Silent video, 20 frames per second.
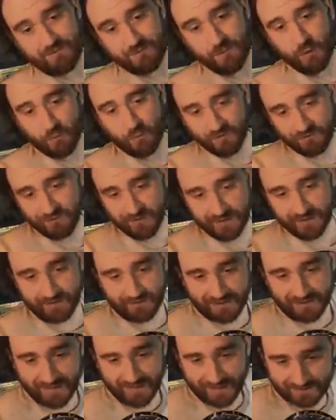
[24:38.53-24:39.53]
Hopefully finding
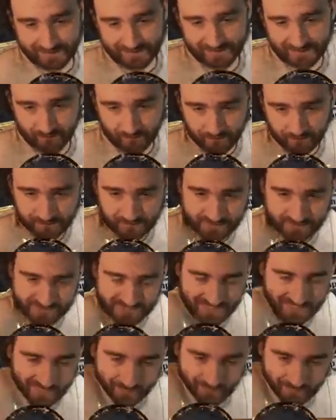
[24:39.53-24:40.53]
a land, and then we
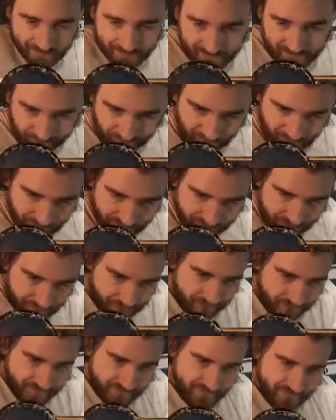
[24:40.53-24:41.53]
slammed on the Teferi.
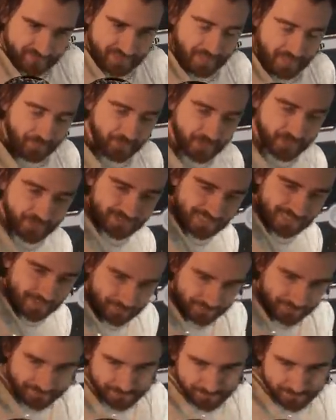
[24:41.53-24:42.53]
And we're in good
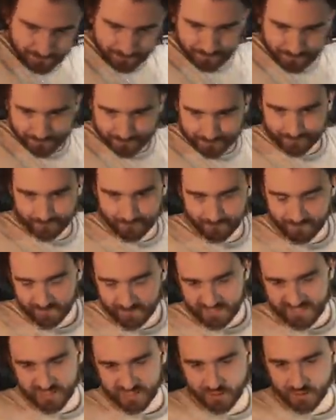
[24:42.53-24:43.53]
shape.
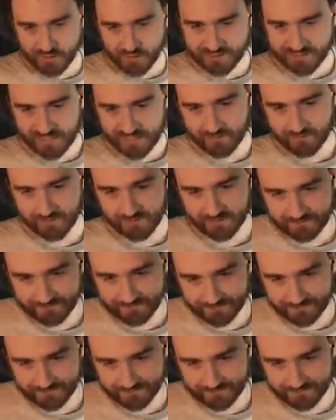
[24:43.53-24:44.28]
Good shape.